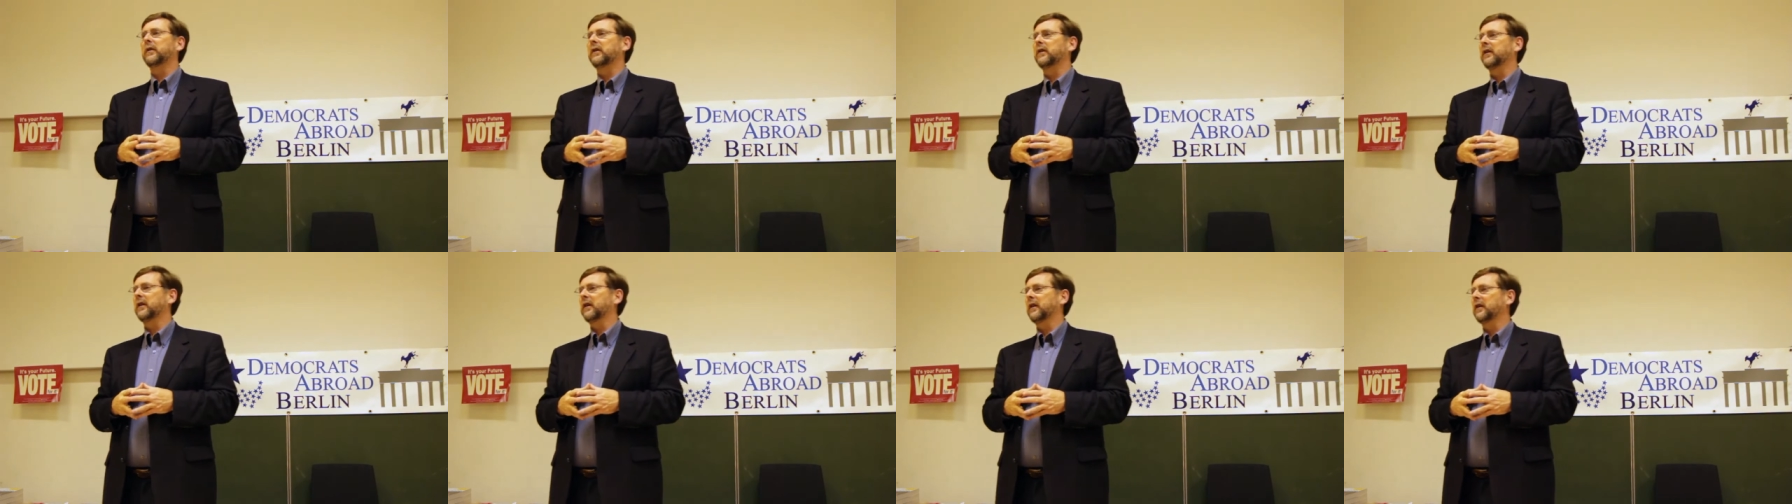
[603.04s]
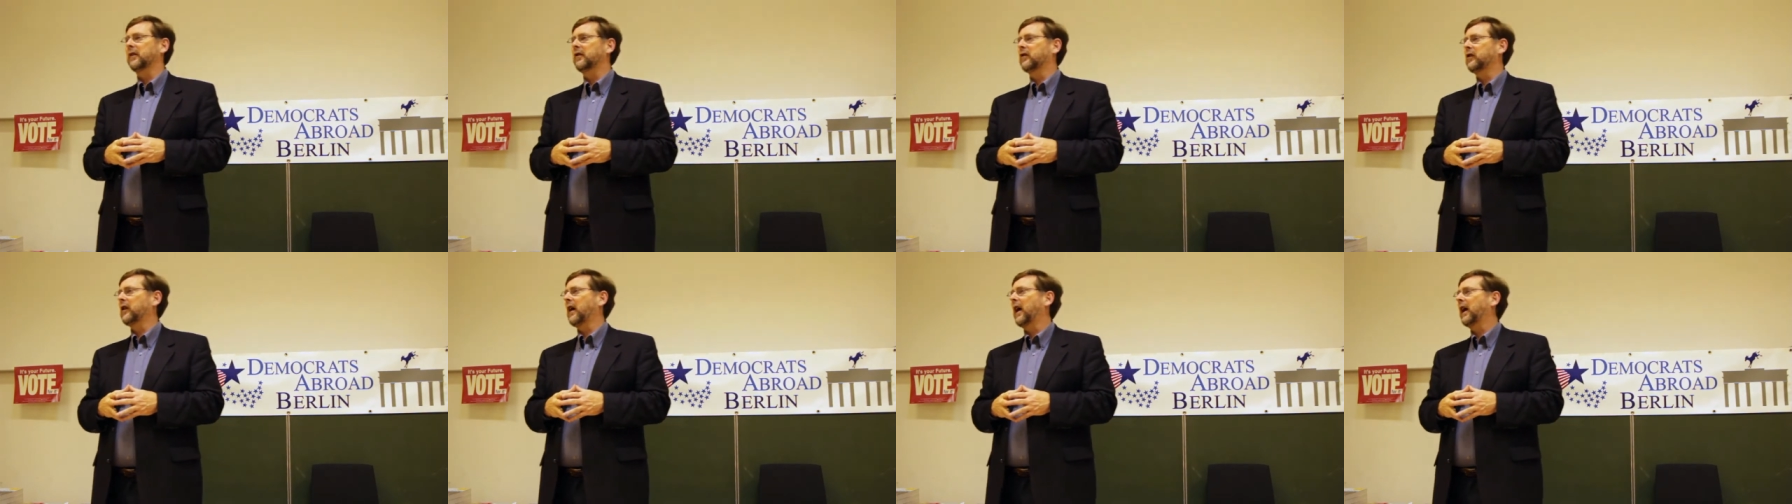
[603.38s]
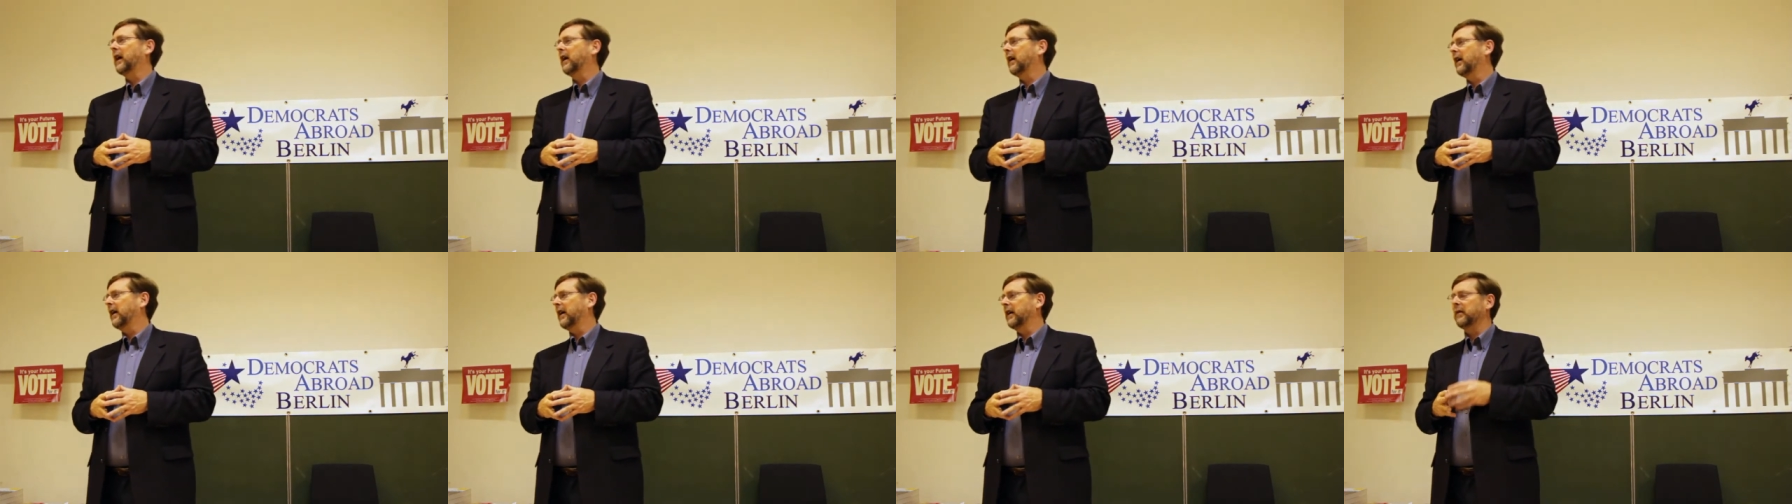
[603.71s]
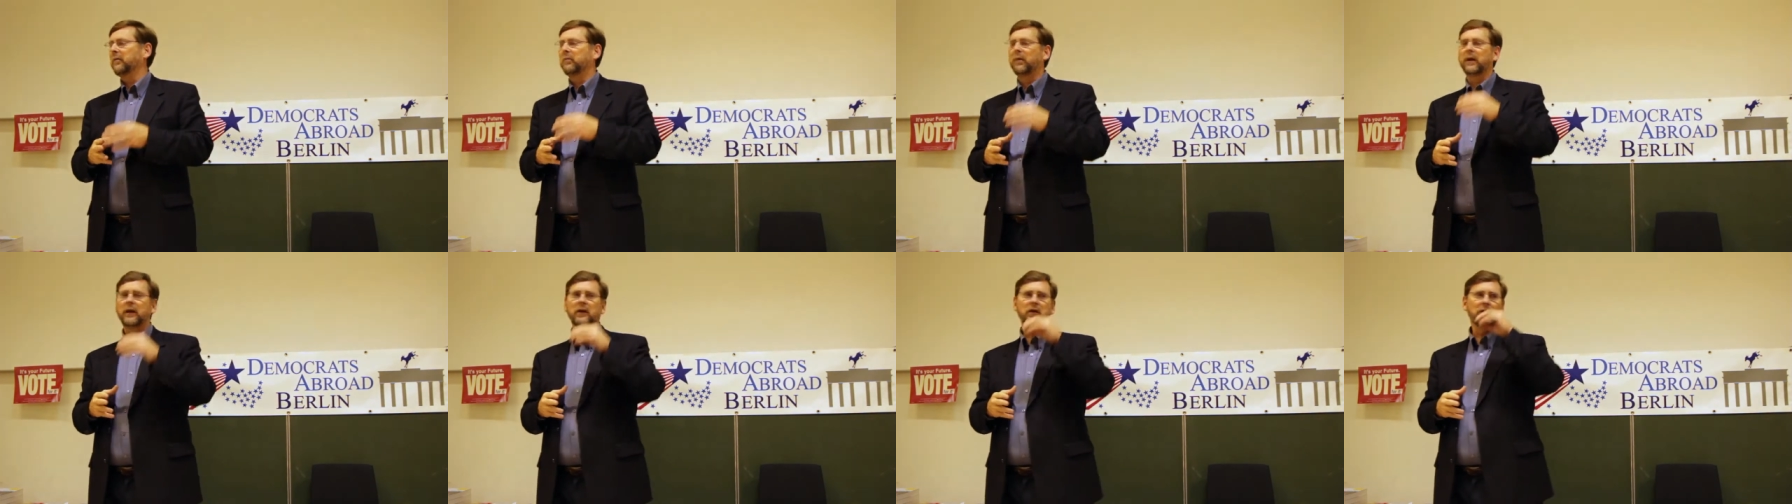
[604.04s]
in, in Shanghai
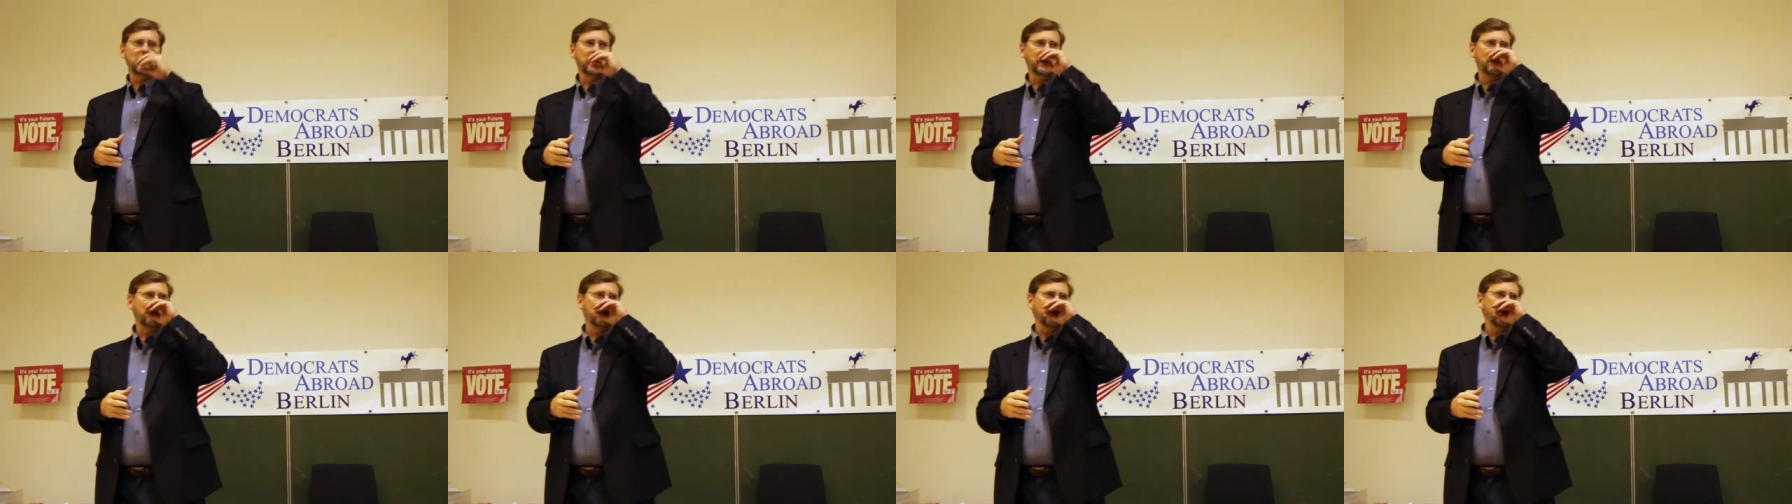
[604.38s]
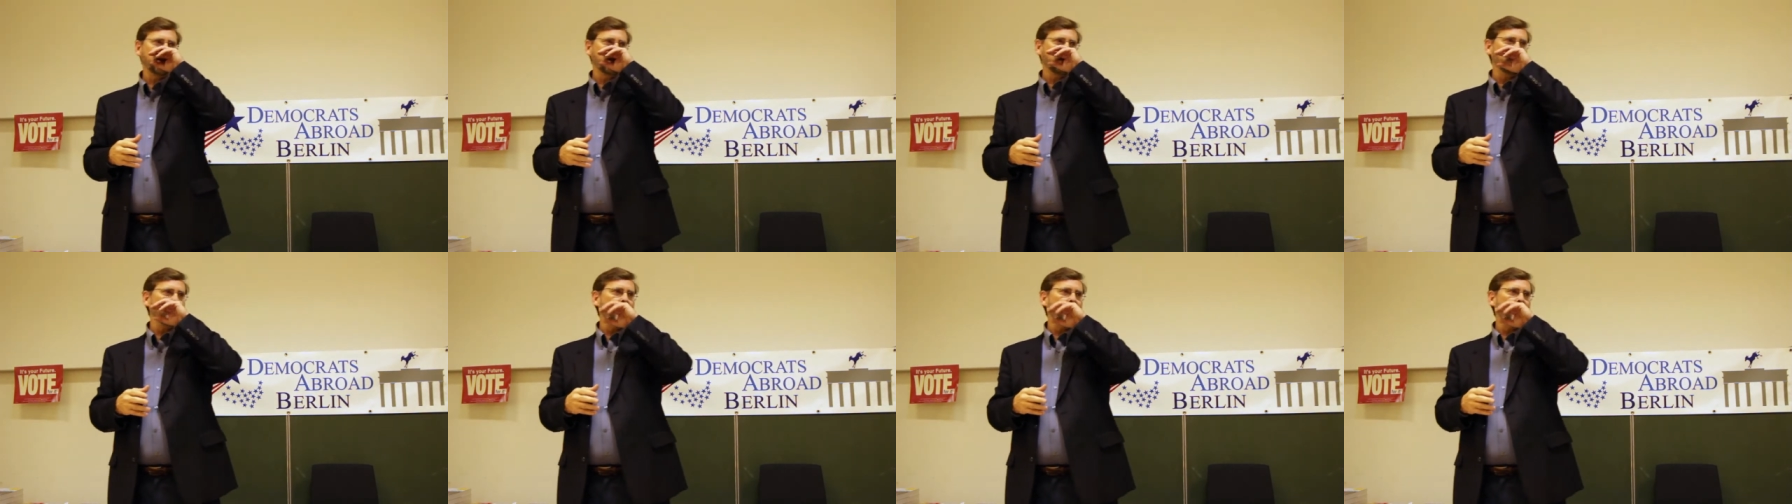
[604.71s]
and Beijing with some